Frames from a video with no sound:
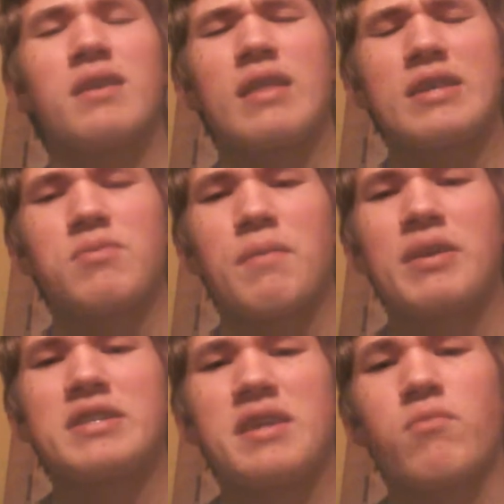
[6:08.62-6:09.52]
That's what I
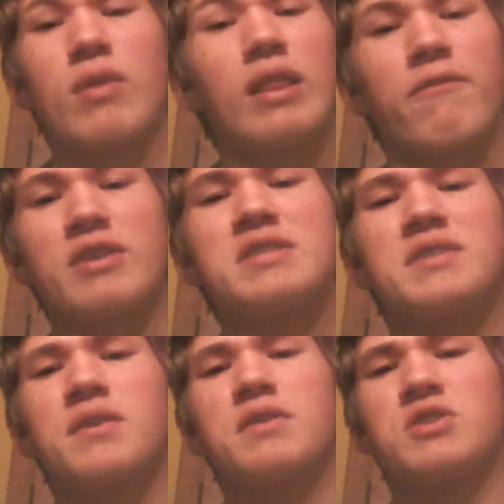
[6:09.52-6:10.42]
meant to say.
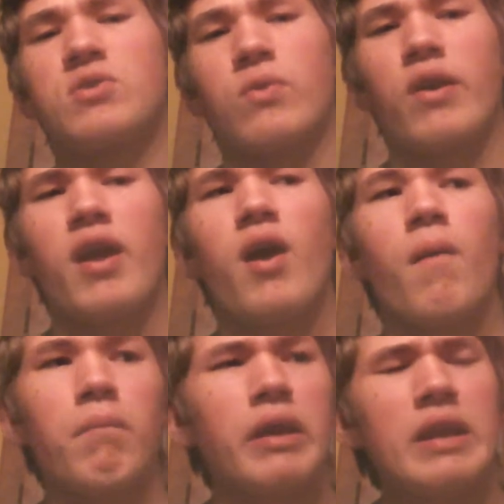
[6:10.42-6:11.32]
Relevance to the story,
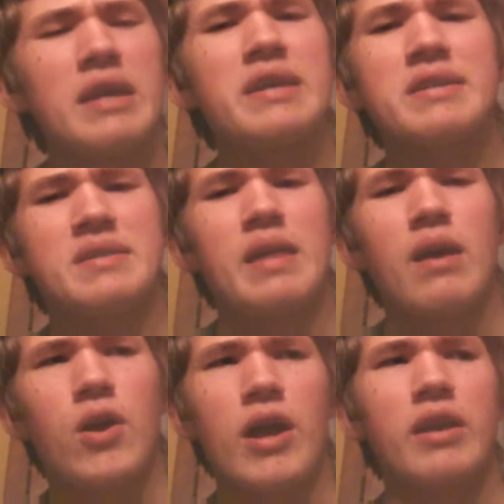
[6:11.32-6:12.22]
but he is
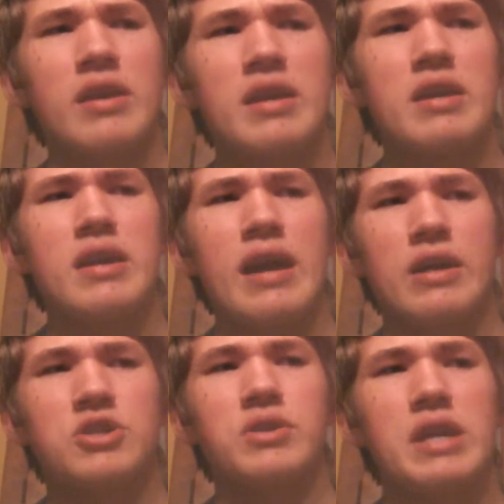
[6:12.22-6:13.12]
there, and he
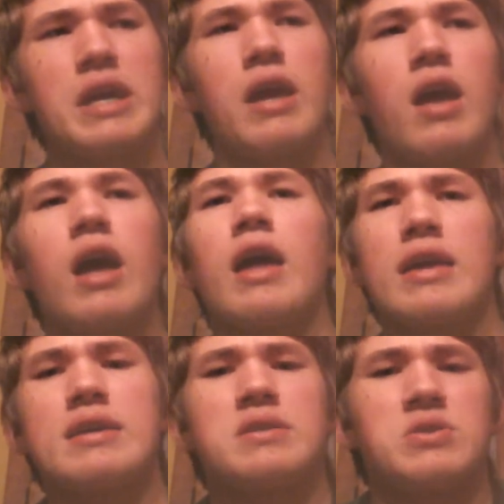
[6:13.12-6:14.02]
actually
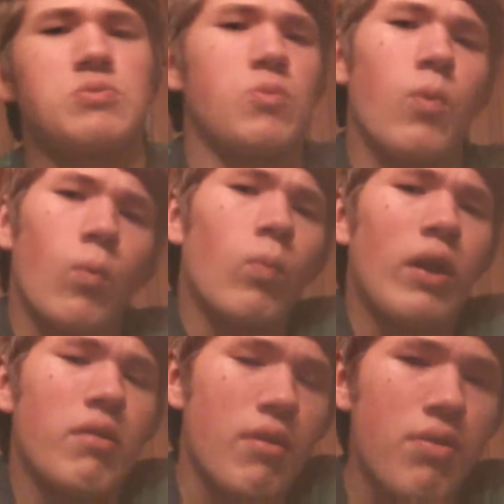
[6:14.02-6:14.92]
is
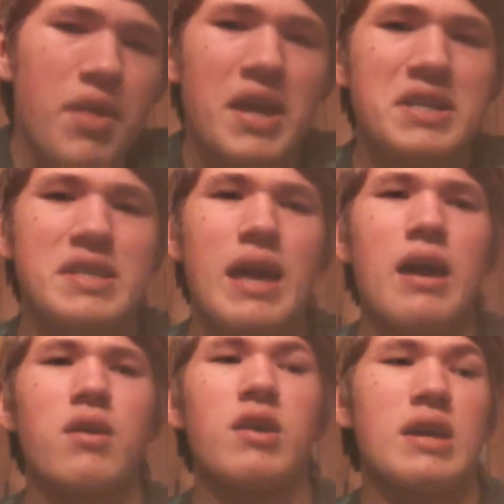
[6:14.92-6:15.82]
one of the things
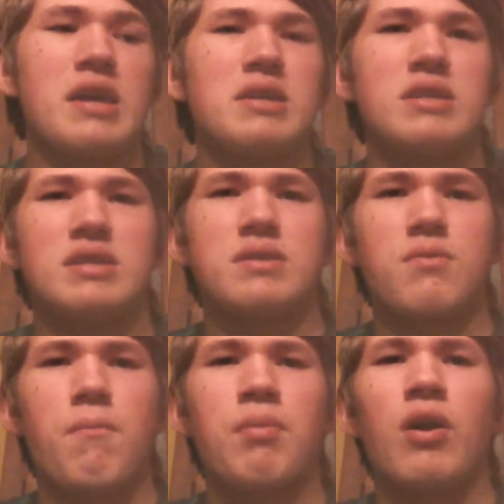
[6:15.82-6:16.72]
that he is
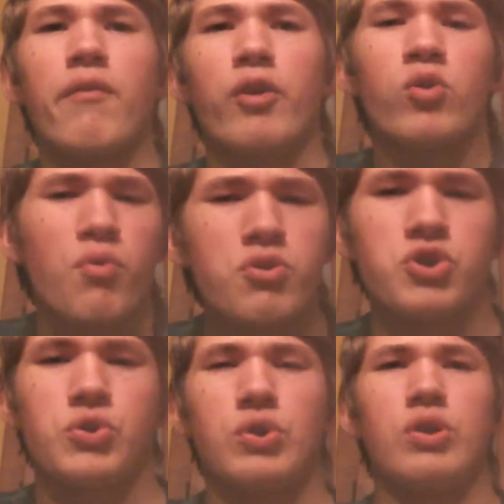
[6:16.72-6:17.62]
part of a
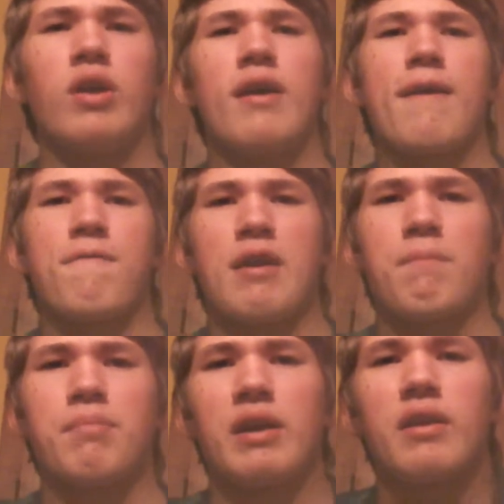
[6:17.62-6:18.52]
crucial
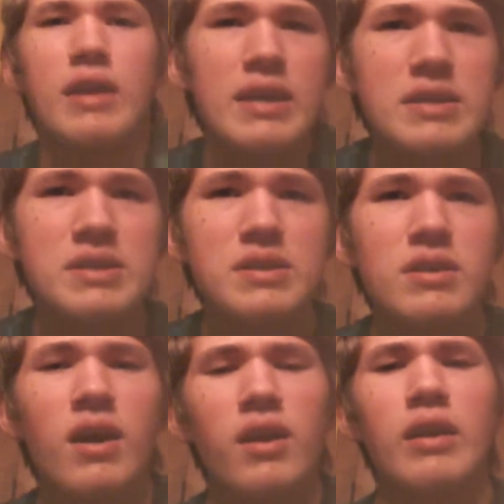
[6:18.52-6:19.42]
event. But he's
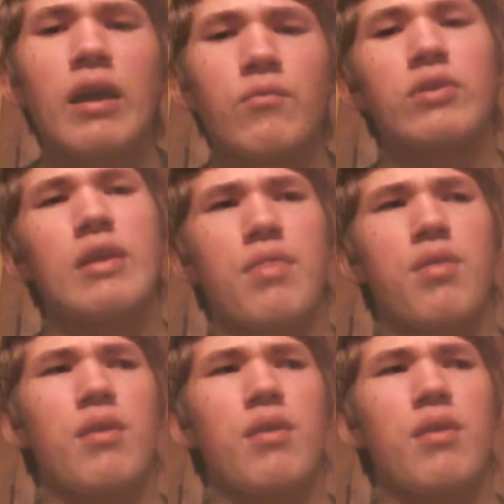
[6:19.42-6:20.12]
not really.